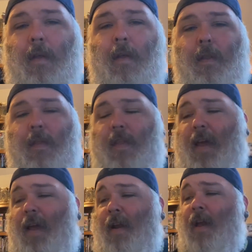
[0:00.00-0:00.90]

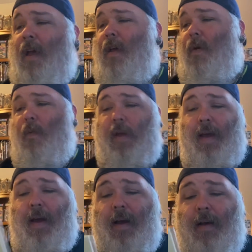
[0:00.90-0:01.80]
Then we
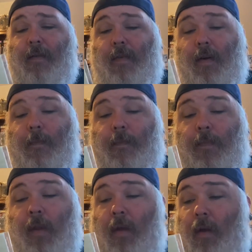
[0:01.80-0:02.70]
have
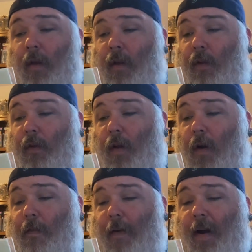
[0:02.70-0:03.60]

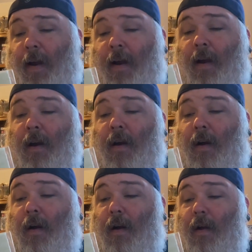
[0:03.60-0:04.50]

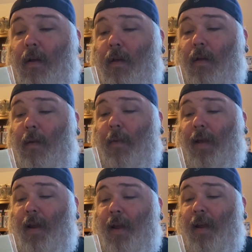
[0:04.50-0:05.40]
Starfire,
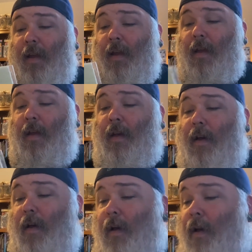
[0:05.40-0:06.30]
beginning
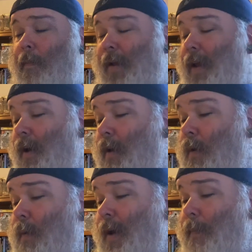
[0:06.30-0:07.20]
a
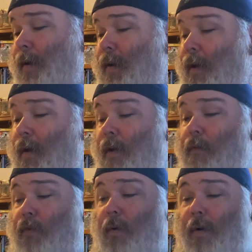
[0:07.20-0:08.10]
new epic
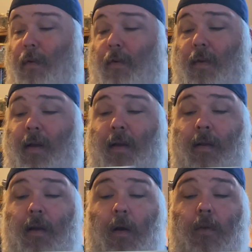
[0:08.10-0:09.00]
of swords
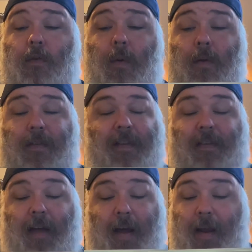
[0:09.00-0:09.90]
and
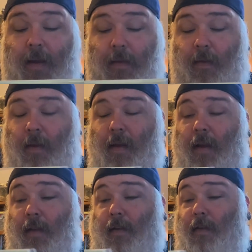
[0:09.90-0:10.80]
science.
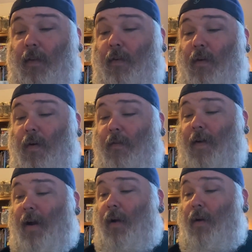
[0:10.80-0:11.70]
This is
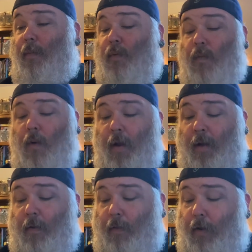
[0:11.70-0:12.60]
Starfire number
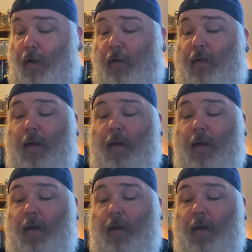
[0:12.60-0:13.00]
1, 30-cent